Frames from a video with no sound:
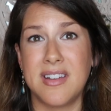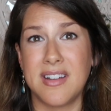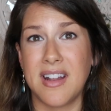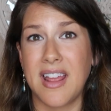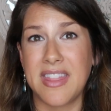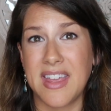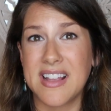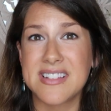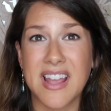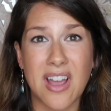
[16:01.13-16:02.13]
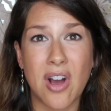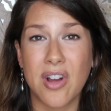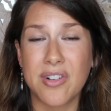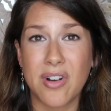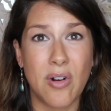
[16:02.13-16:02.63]
can, I think it's like a
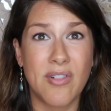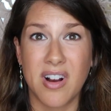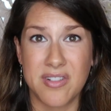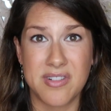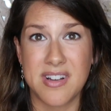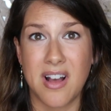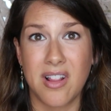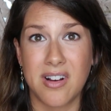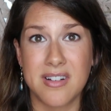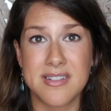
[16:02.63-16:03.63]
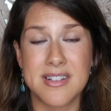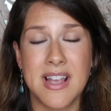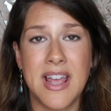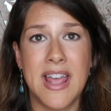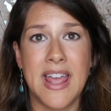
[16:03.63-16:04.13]
hundred, over a hundred dollars
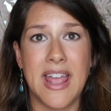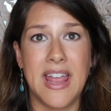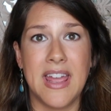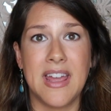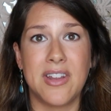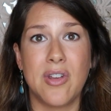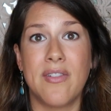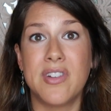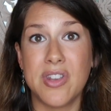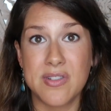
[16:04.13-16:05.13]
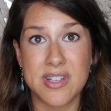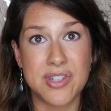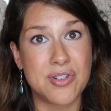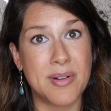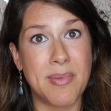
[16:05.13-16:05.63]
and you have to use a
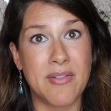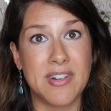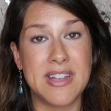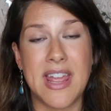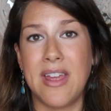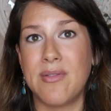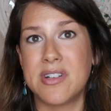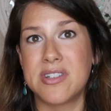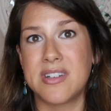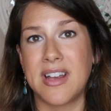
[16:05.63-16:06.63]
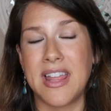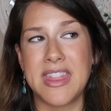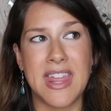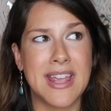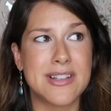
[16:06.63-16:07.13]
strip every day, which I
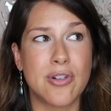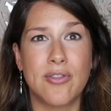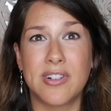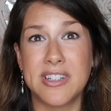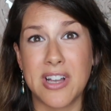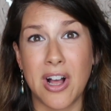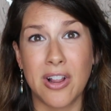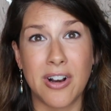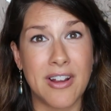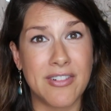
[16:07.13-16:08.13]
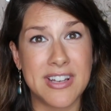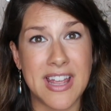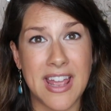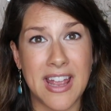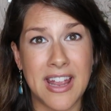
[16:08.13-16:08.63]
think is over a dollar every
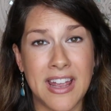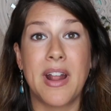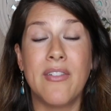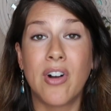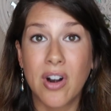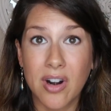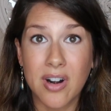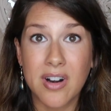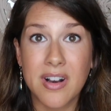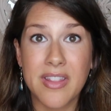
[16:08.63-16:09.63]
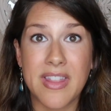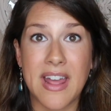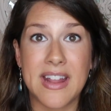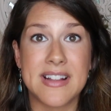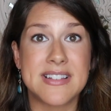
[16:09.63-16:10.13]
day. But I've heard
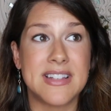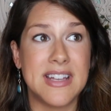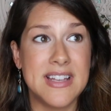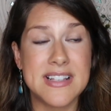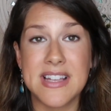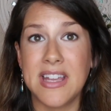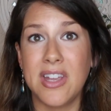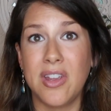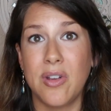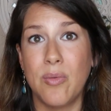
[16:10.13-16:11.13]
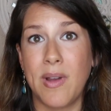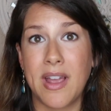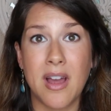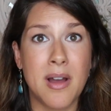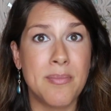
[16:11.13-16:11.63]
that it's easy. You
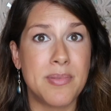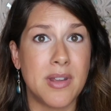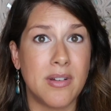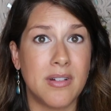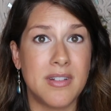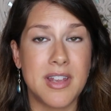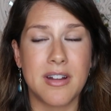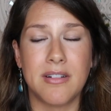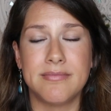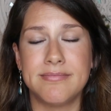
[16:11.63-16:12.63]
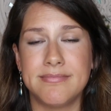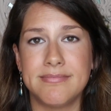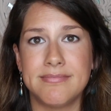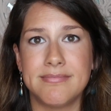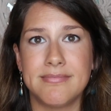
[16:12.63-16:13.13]
wake up, you, you know,
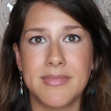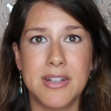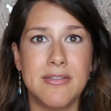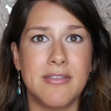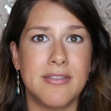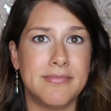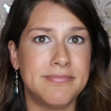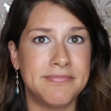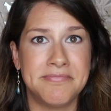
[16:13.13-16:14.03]
you